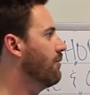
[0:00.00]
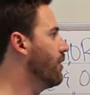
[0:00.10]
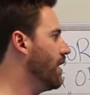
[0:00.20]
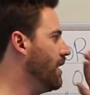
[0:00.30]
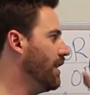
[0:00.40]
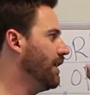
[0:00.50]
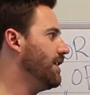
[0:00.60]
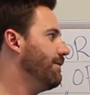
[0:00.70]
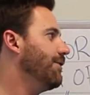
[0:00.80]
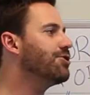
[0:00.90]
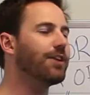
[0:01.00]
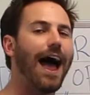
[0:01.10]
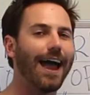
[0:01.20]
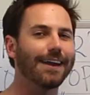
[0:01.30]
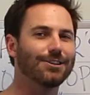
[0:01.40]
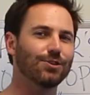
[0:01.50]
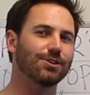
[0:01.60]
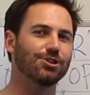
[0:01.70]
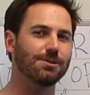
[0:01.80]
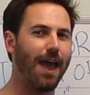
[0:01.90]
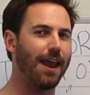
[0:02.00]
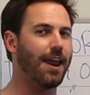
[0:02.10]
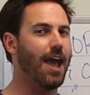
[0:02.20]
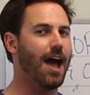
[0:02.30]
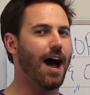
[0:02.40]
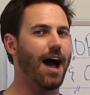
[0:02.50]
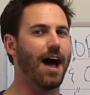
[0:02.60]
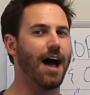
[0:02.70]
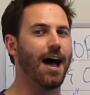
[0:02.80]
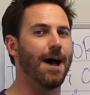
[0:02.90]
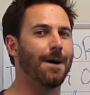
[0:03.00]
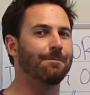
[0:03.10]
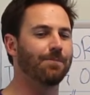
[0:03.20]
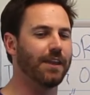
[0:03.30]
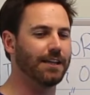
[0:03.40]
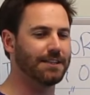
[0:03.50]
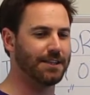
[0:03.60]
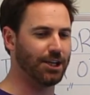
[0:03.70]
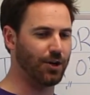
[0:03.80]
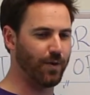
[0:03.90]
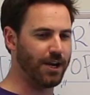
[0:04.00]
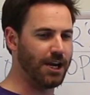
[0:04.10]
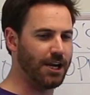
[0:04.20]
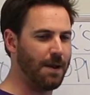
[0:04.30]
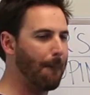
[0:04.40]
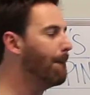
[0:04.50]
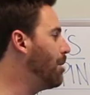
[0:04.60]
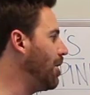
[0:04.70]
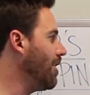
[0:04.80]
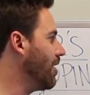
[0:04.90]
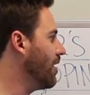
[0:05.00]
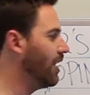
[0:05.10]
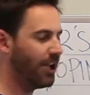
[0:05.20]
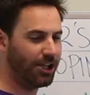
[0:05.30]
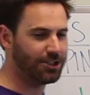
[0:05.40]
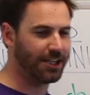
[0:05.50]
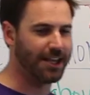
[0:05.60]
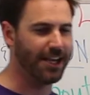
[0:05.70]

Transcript: we're in the Official Guide to the G MAT. Um, it's the green book. It looks like